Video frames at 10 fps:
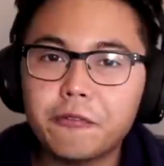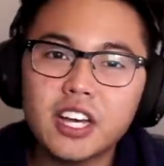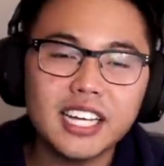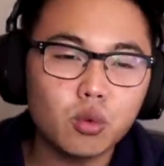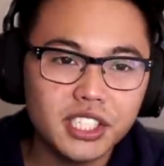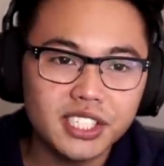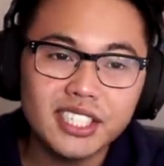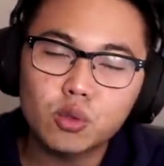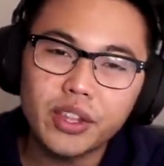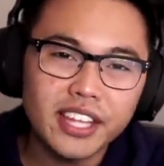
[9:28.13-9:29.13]
If you guys are
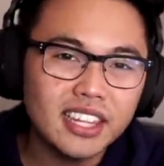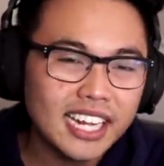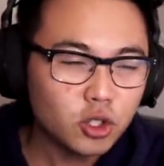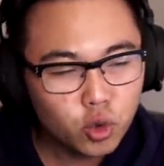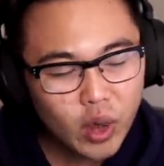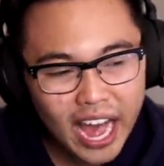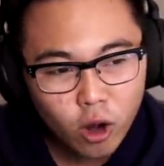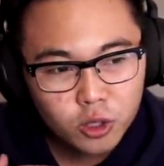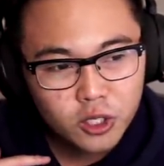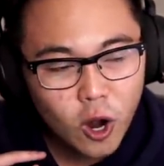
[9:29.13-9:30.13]
watching this within like 2
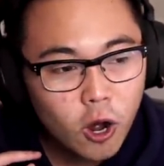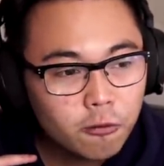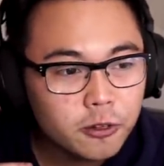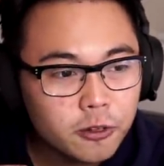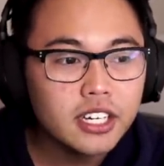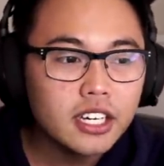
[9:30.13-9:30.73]
hours of